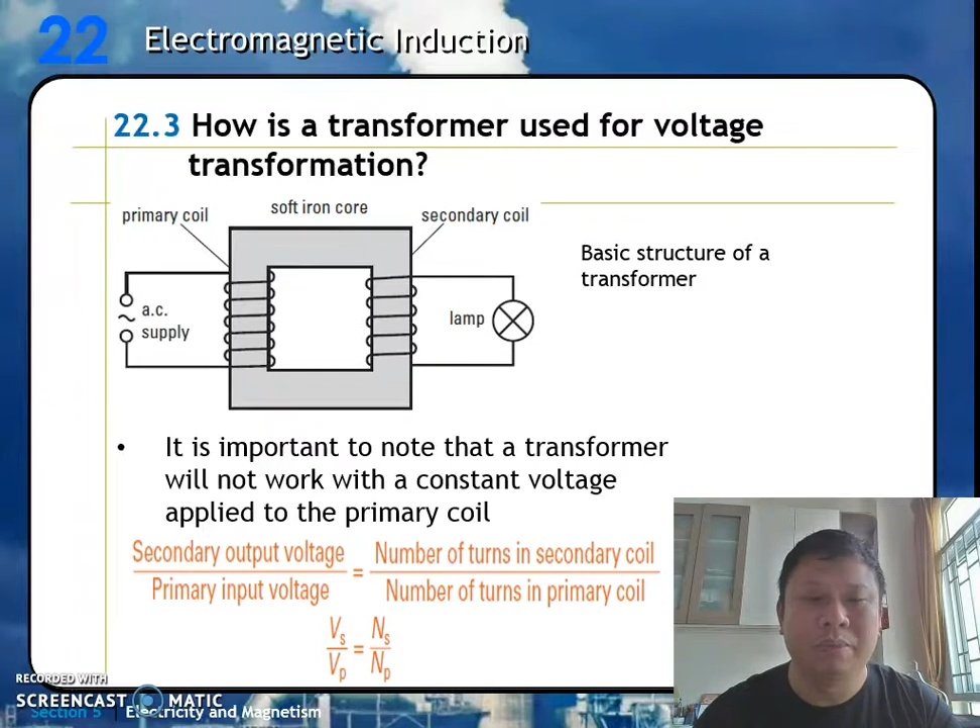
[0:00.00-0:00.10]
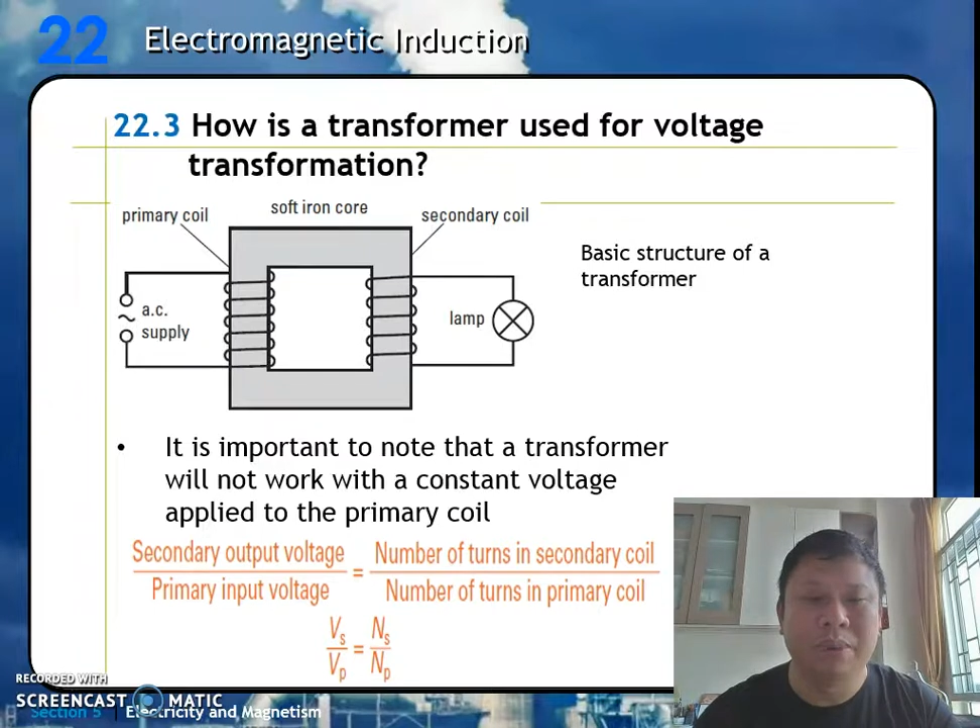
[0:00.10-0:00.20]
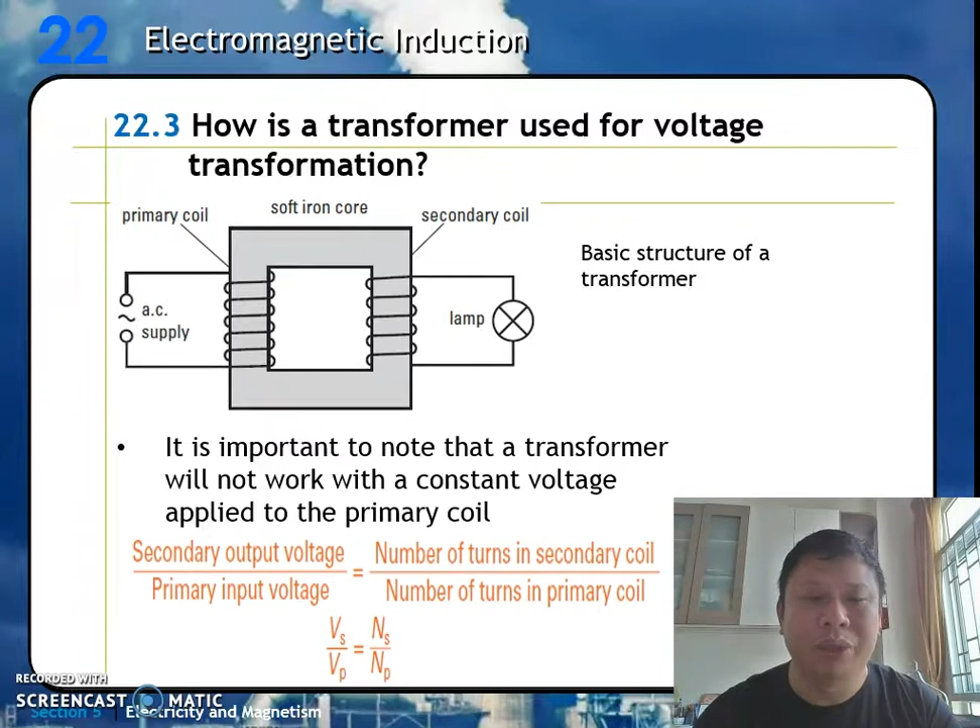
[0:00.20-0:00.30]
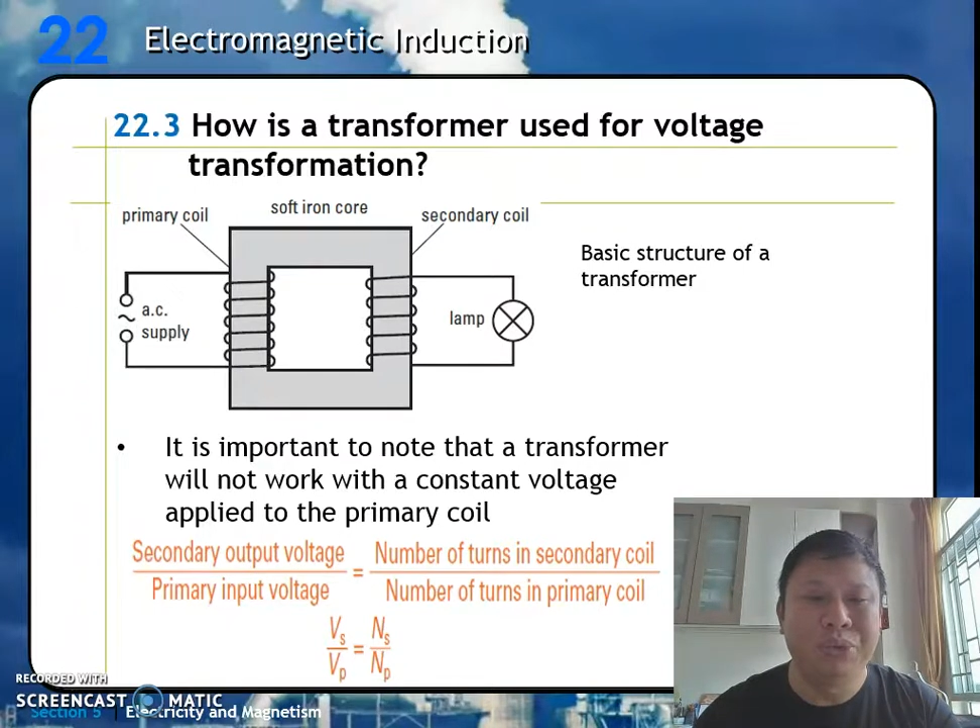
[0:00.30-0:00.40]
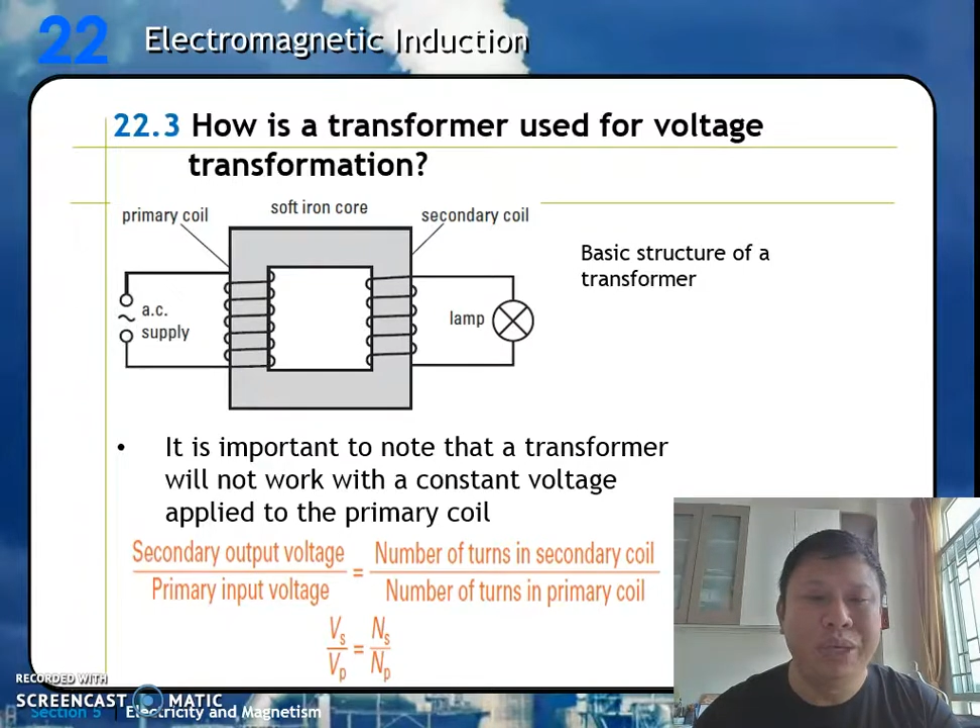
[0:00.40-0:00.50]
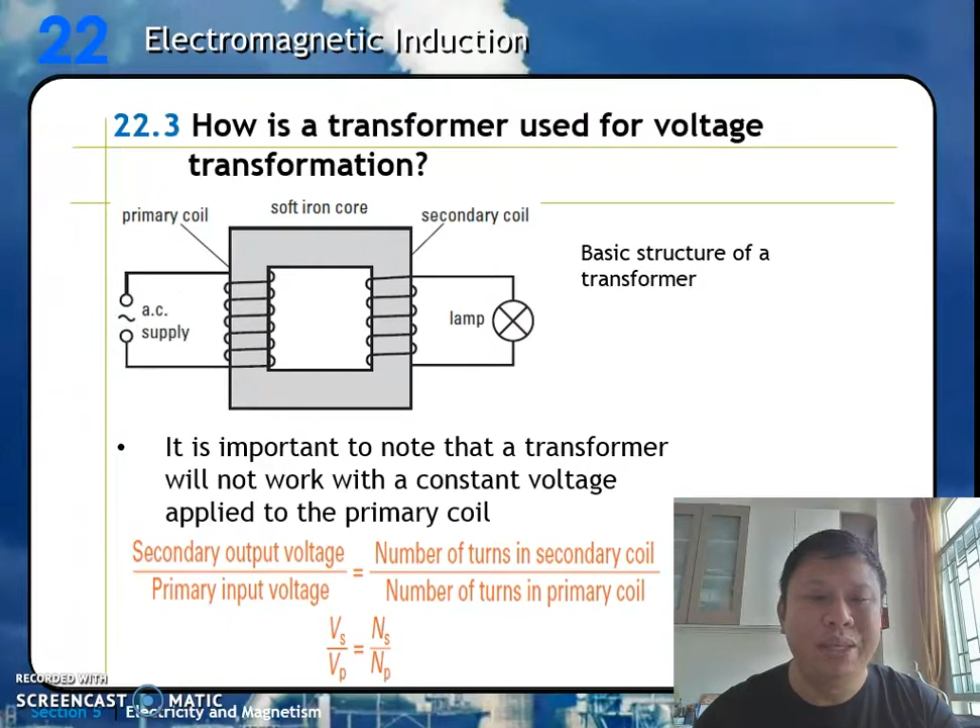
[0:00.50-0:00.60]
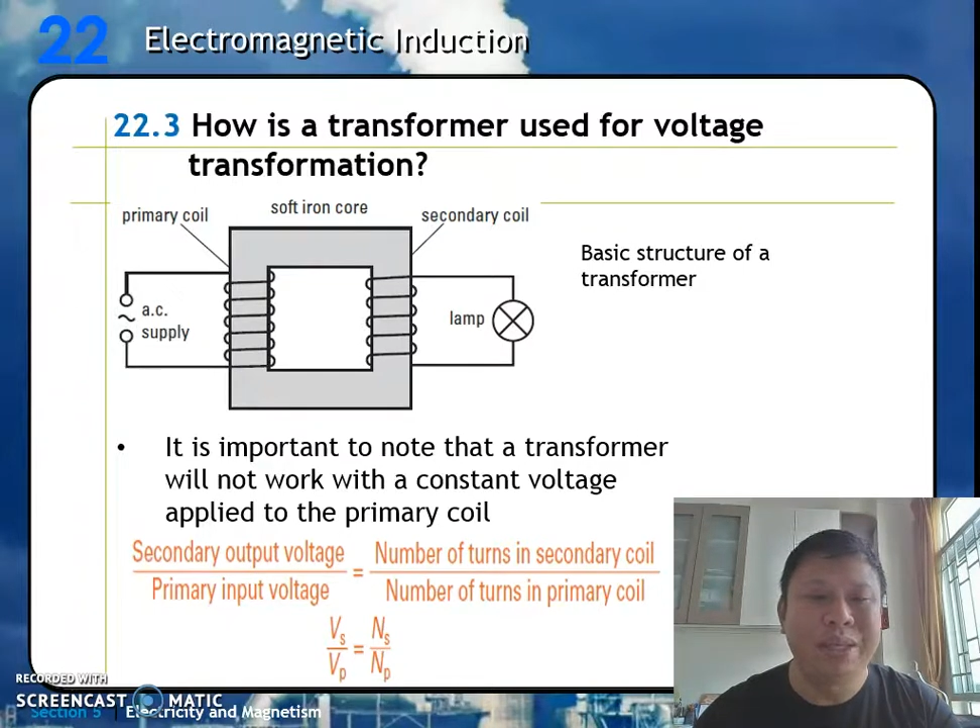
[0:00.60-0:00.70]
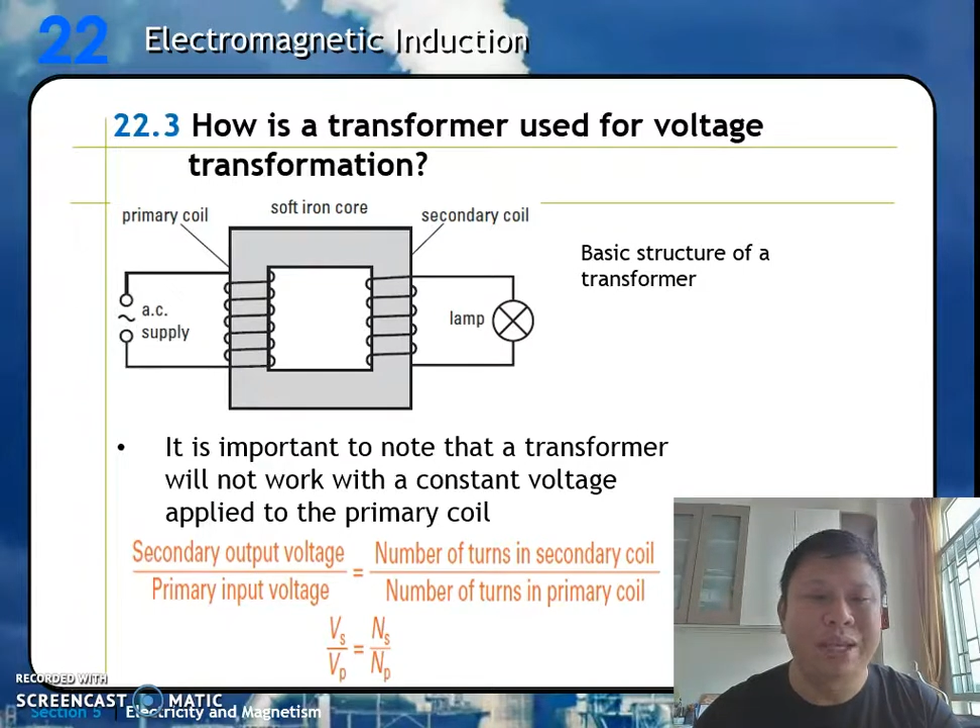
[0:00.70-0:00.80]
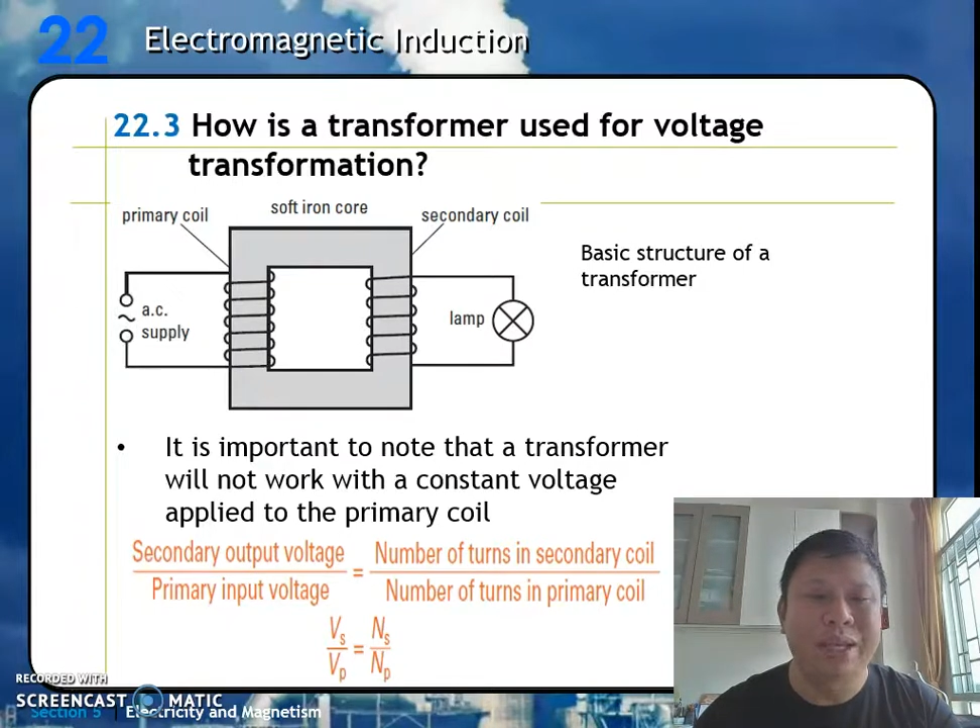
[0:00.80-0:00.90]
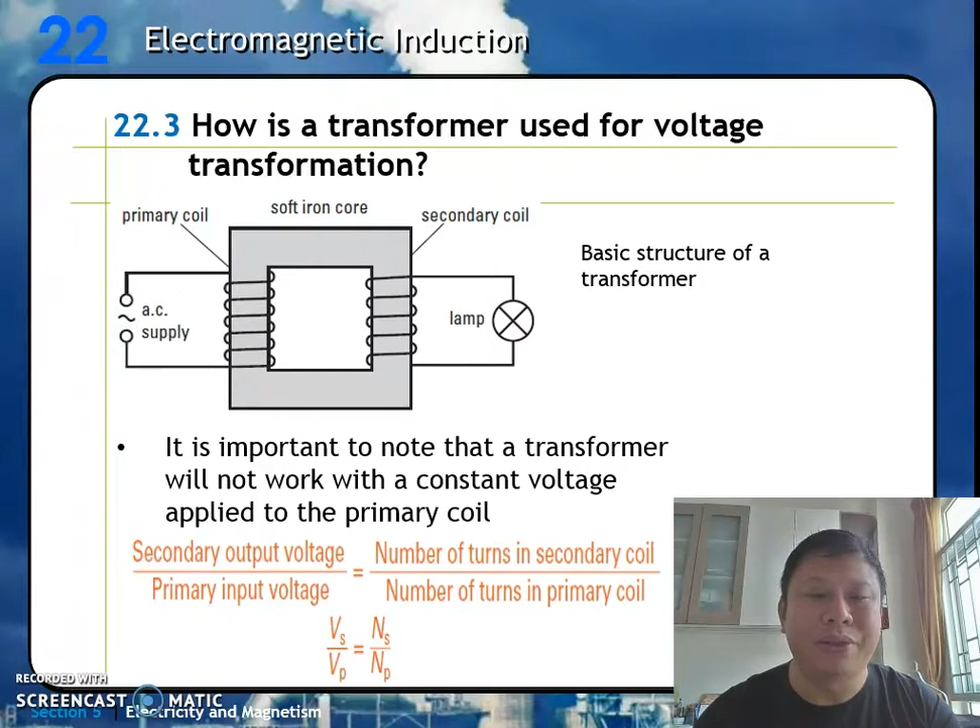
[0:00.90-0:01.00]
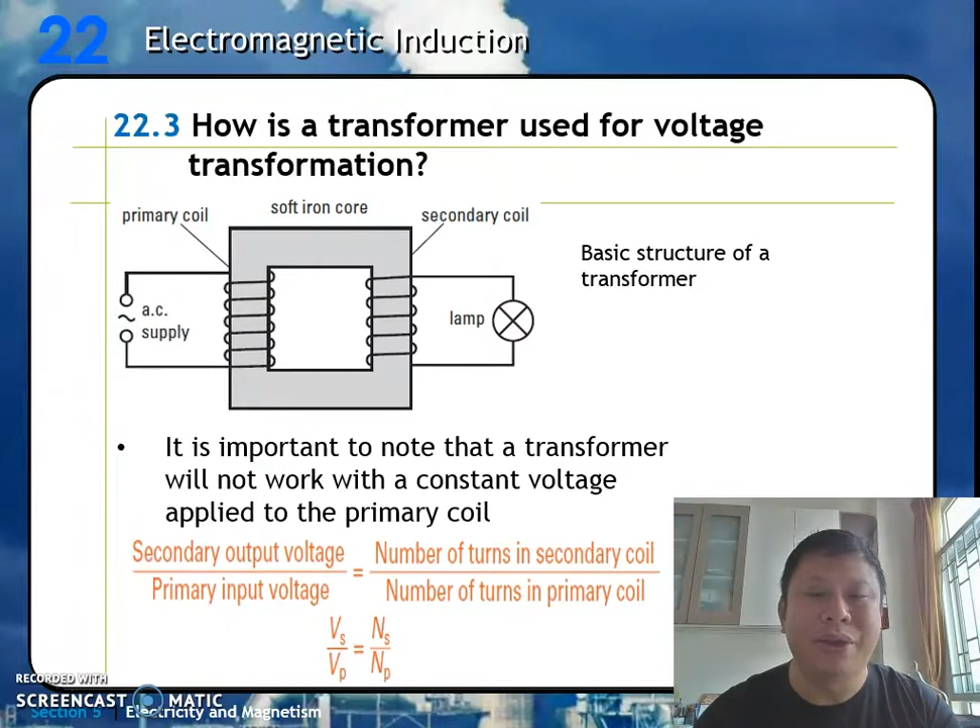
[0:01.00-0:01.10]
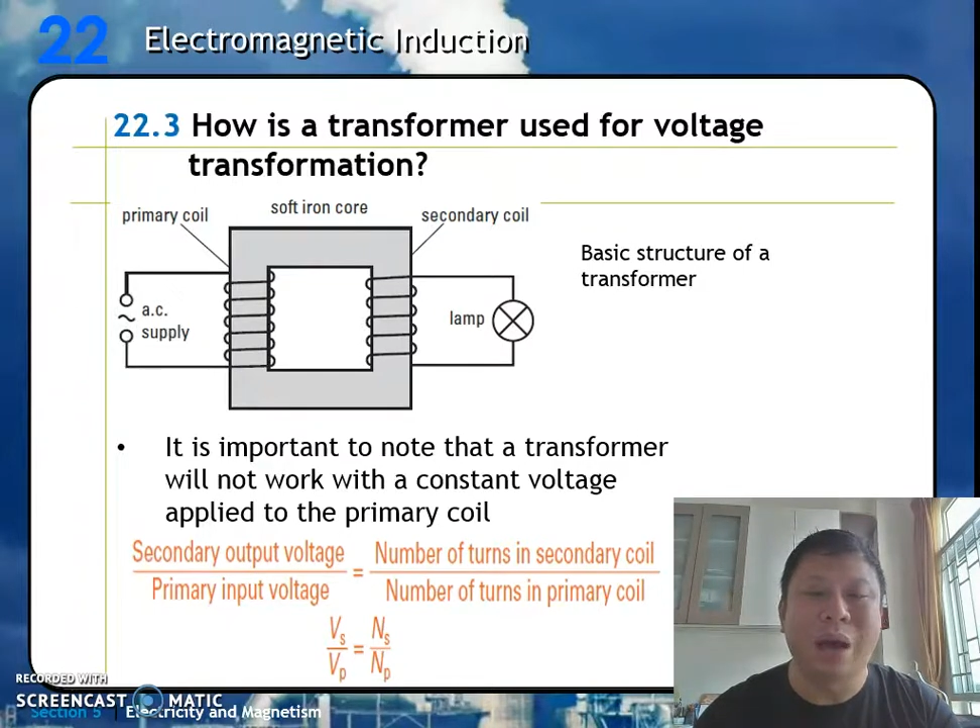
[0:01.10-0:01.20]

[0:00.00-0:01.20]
between the secondary